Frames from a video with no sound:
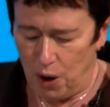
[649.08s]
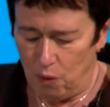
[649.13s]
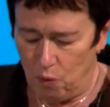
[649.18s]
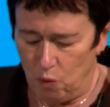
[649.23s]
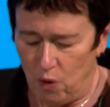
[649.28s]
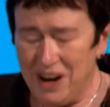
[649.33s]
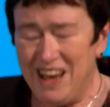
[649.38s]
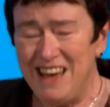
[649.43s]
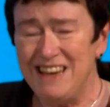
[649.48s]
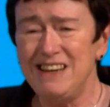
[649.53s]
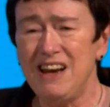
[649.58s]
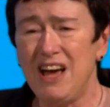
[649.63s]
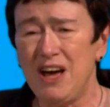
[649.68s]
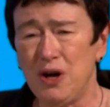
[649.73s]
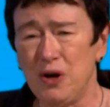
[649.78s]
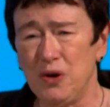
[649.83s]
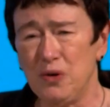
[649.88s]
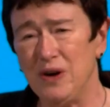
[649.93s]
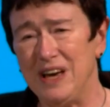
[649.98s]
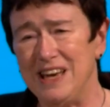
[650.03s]
What I
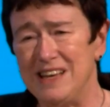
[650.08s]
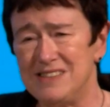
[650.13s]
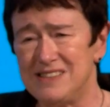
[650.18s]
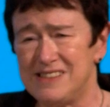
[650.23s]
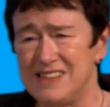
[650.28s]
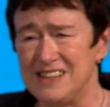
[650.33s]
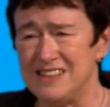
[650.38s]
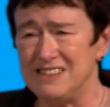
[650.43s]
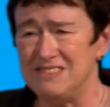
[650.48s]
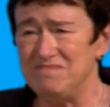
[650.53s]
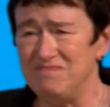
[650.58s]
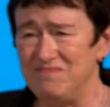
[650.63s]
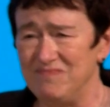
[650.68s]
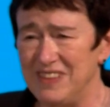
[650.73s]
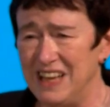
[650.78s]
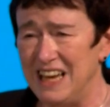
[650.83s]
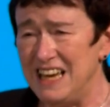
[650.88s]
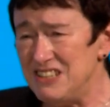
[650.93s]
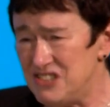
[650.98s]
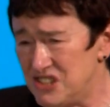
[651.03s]
know is that
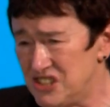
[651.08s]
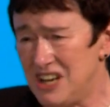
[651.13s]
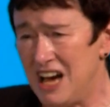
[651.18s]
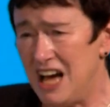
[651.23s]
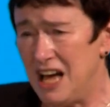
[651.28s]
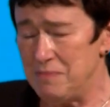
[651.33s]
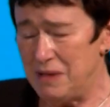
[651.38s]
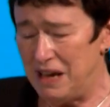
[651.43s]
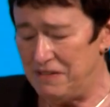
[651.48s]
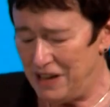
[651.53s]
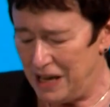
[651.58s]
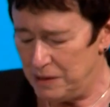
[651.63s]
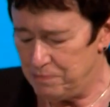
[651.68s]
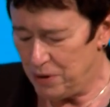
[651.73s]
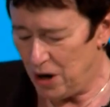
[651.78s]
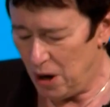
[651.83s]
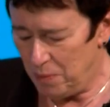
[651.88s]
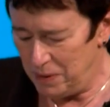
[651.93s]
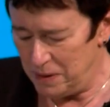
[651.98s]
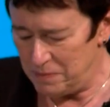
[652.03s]
each time I've had
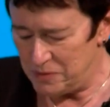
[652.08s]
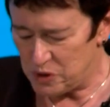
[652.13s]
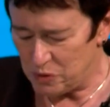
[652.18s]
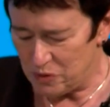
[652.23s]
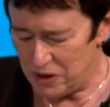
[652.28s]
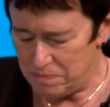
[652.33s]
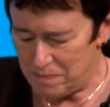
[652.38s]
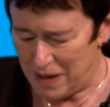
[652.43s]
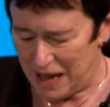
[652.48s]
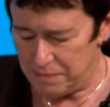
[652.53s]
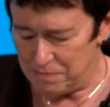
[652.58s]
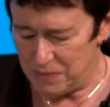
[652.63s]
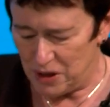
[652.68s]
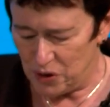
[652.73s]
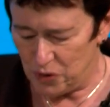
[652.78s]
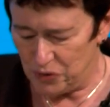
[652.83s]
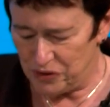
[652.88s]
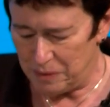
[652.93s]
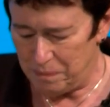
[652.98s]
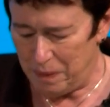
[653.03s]
problems with my
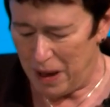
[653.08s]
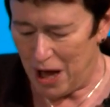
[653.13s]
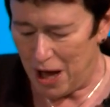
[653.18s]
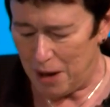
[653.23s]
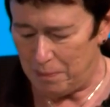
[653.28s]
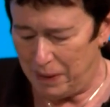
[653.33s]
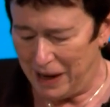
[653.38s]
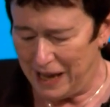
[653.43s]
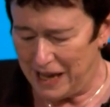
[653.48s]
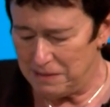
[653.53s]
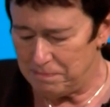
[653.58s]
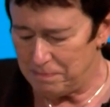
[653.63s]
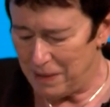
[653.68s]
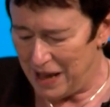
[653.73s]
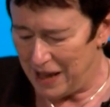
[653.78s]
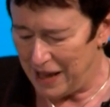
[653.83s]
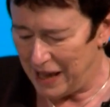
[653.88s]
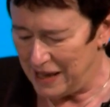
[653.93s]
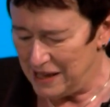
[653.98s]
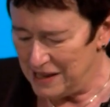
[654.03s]
mood, the part played
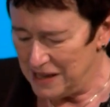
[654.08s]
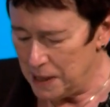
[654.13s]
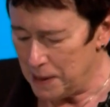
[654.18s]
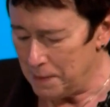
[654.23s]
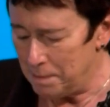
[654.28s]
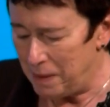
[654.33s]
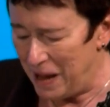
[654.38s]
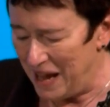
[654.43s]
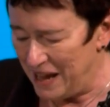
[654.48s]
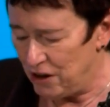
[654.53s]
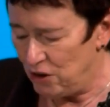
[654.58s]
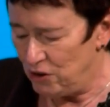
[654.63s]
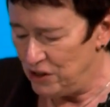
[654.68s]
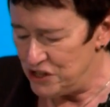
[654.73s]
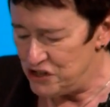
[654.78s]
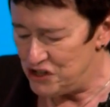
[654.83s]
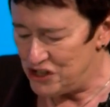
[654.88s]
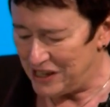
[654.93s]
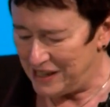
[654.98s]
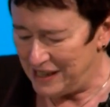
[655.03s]
by
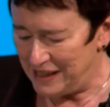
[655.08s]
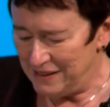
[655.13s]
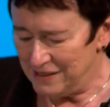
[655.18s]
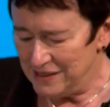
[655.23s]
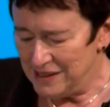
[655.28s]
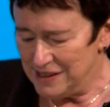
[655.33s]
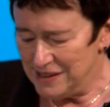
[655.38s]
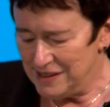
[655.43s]
biology,